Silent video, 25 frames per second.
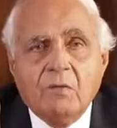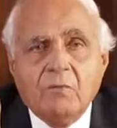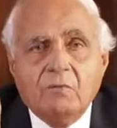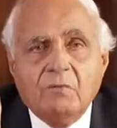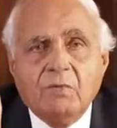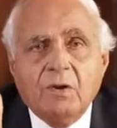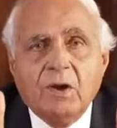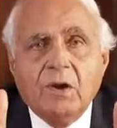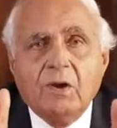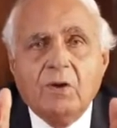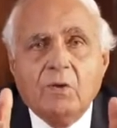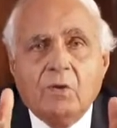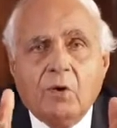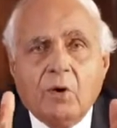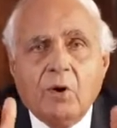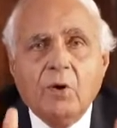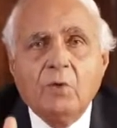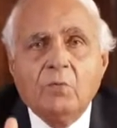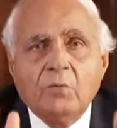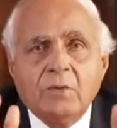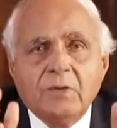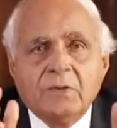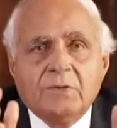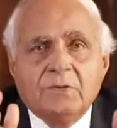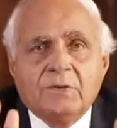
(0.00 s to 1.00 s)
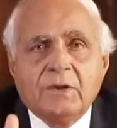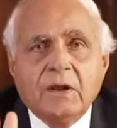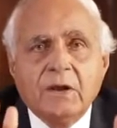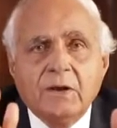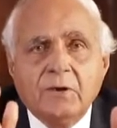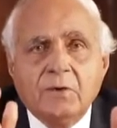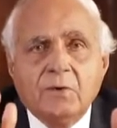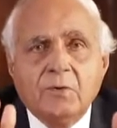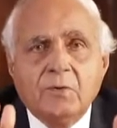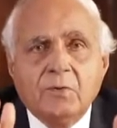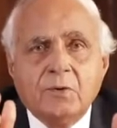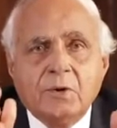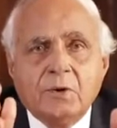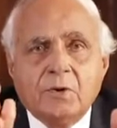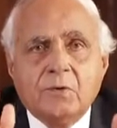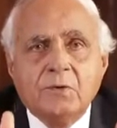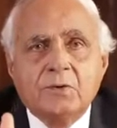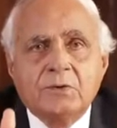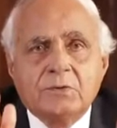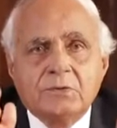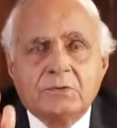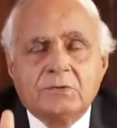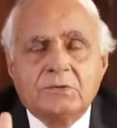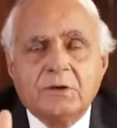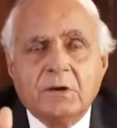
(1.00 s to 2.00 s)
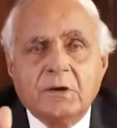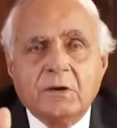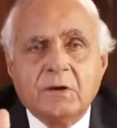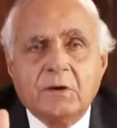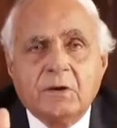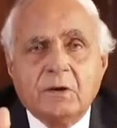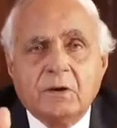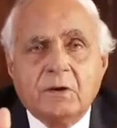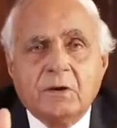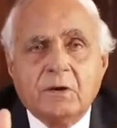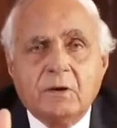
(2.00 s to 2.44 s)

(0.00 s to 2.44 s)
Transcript: will always stand you in good stead.